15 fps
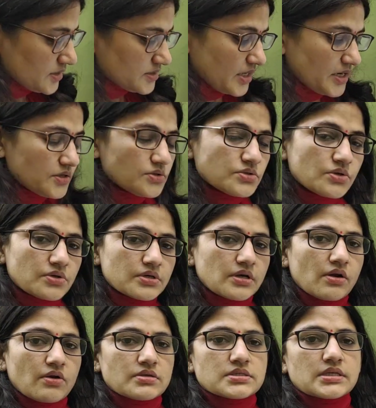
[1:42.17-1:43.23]

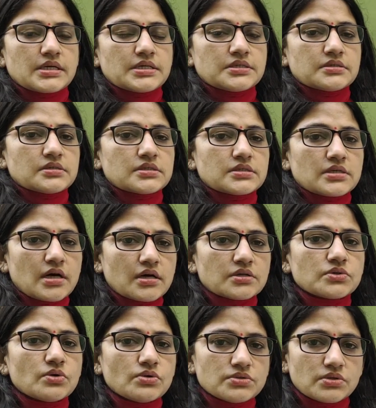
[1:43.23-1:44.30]
Sinusoidal oscillators are
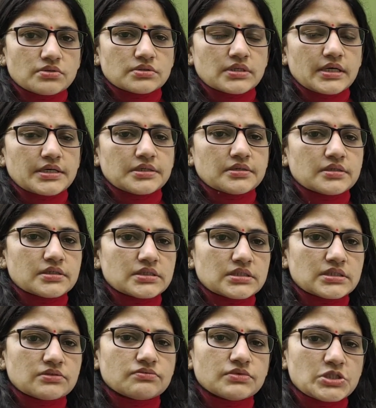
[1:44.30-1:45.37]
those
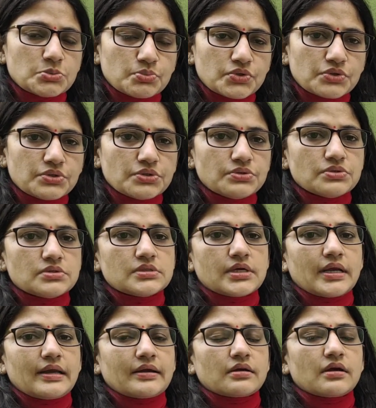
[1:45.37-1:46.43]
oscillators which produce
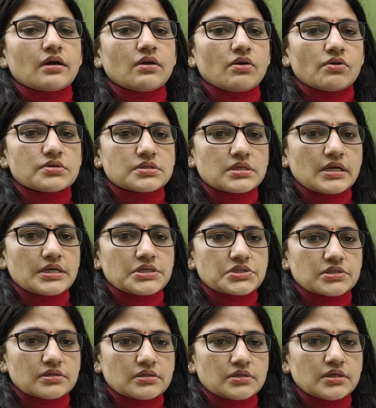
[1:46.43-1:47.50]
the electrical
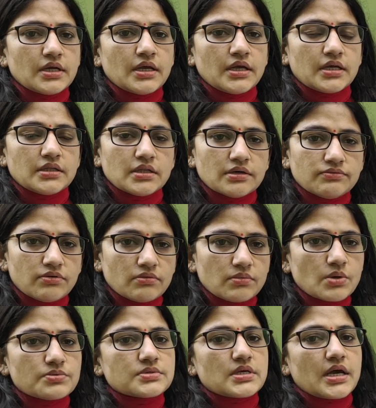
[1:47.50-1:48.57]
oscillation in the form
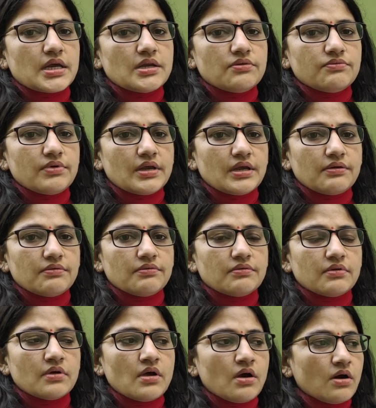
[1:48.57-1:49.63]
of sine wave.
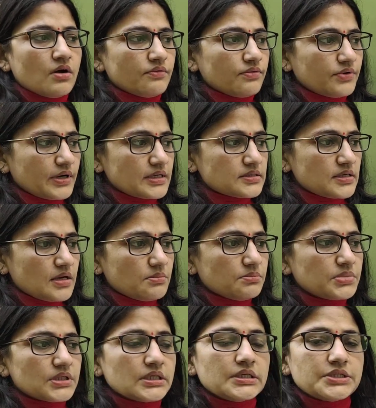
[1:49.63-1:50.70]
For
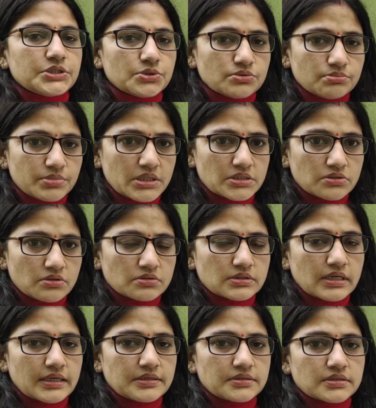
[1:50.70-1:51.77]
example, tune-based
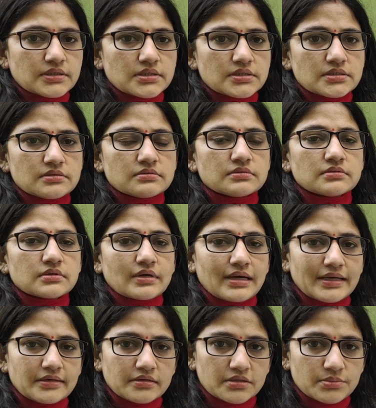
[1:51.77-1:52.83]
oscillators,
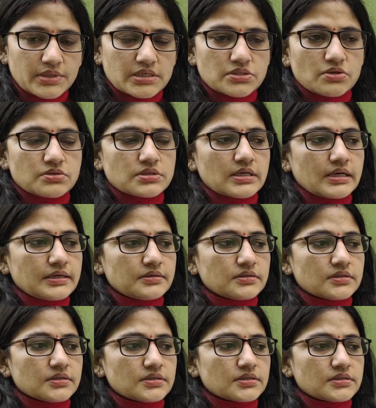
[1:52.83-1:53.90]
collector-based
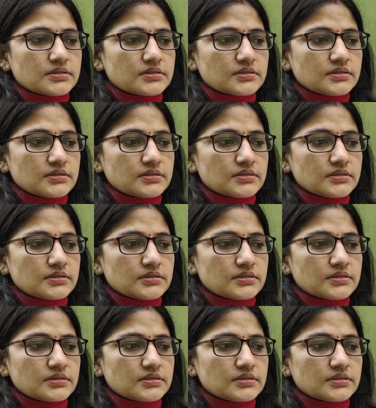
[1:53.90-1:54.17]
oscillators,